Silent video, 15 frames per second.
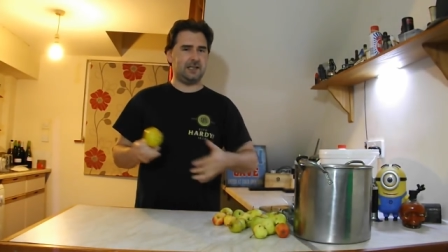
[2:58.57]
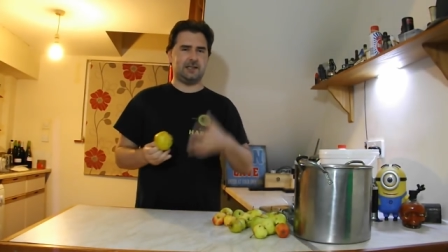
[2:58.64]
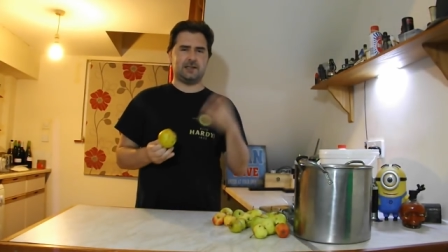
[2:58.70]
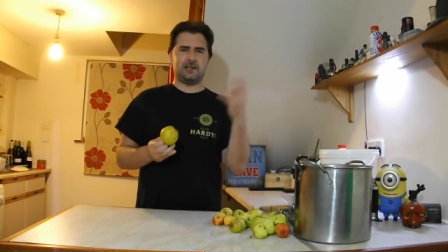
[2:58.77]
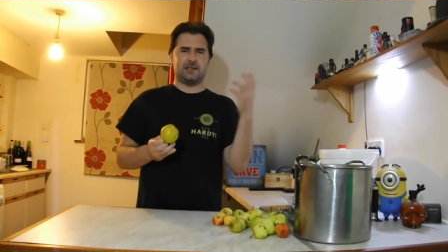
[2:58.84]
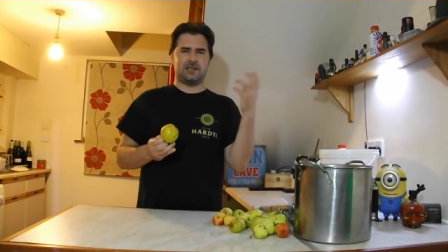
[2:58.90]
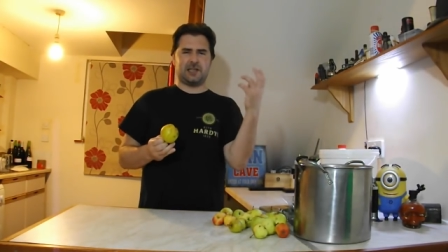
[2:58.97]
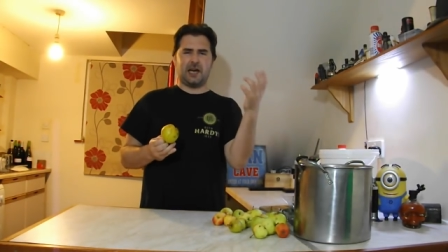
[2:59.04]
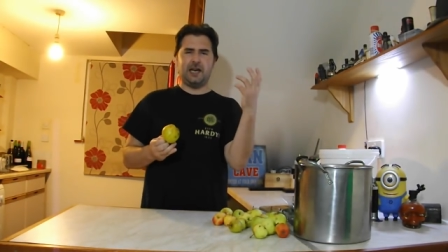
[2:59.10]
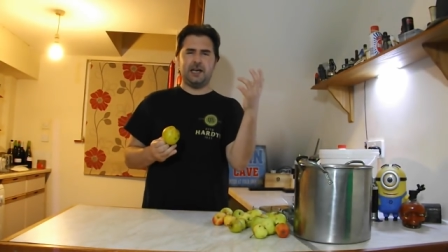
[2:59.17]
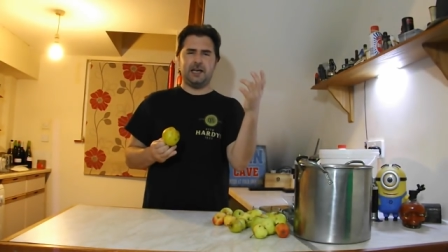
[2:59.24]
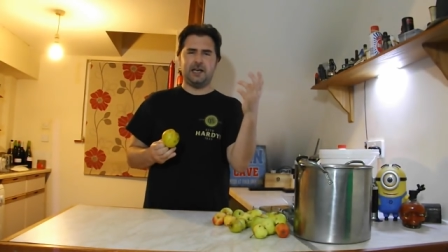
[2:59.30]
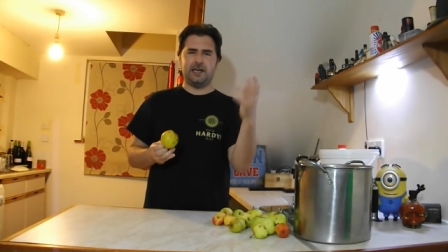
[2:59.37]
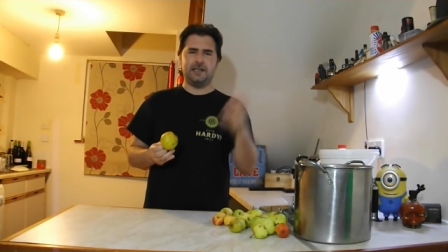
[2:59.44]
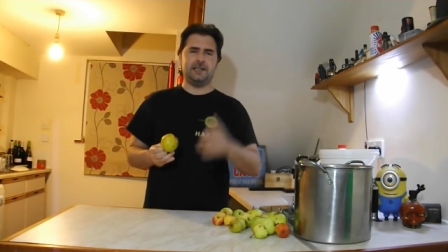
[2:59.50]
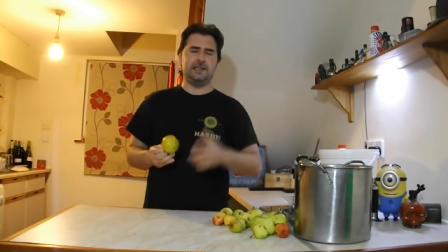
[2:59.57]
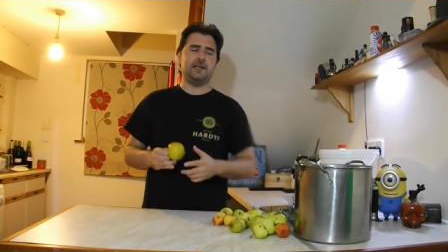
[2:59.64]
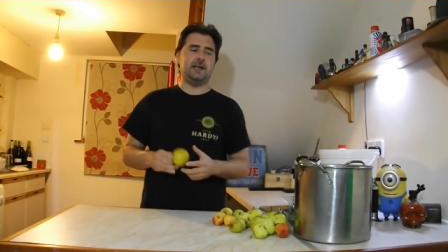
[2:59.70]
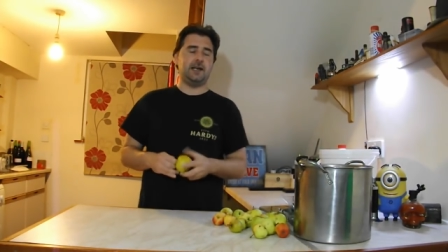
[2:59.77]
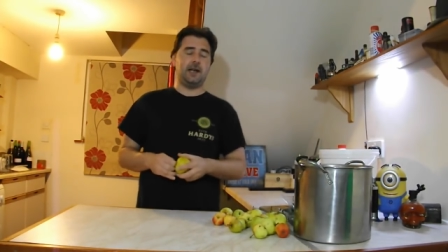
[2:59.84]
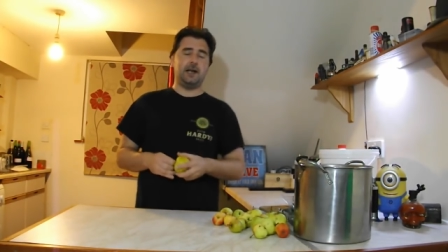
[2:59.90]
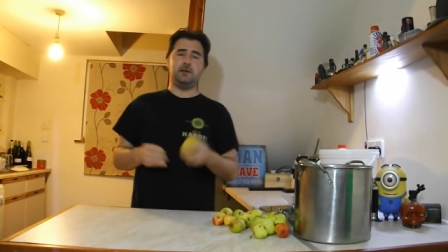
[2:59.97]
there's a cyanide in
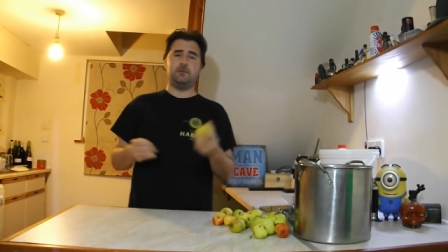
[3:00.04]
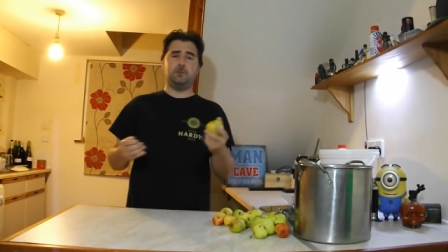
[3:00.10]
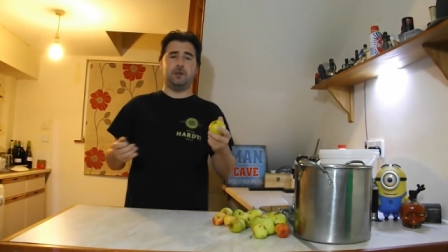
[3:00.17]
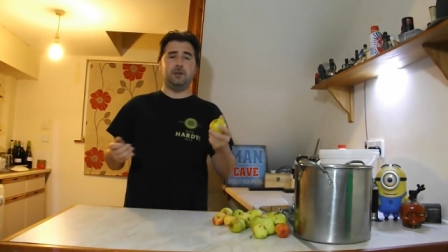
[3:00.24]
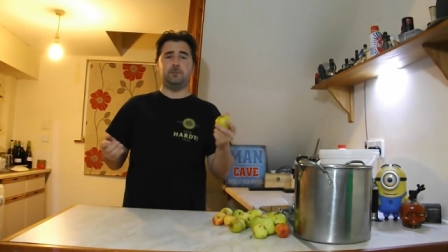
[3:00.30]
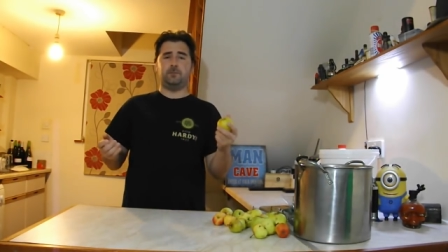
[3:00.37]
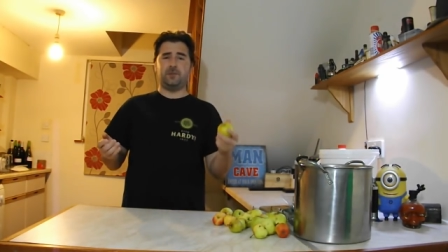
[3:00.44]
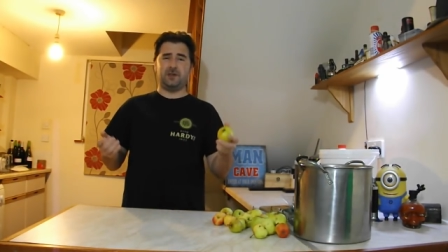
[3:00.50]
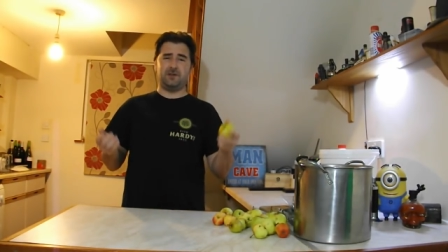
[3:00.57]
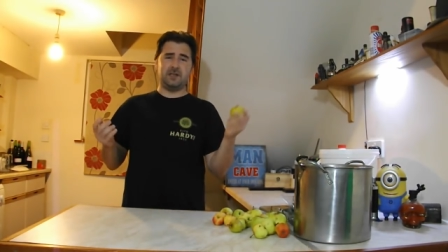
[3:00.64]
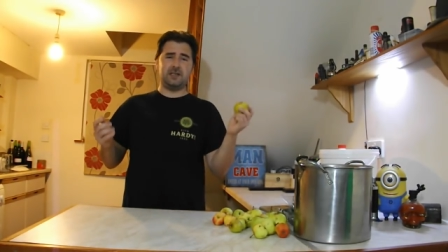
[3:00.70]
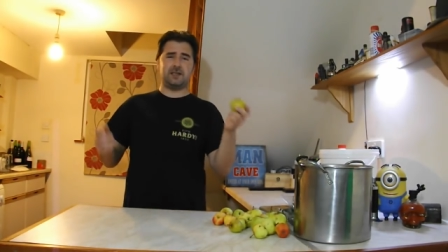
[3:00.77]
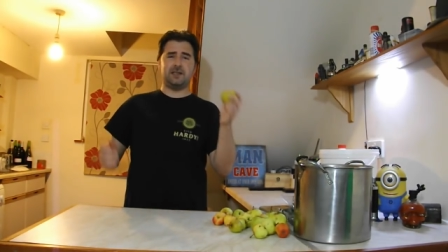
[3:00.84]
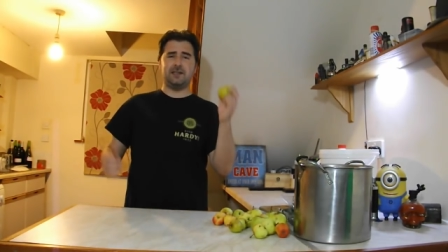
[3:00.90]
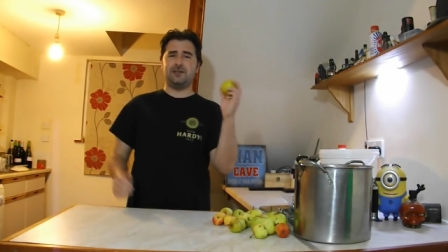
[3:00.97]
there, and well, there is a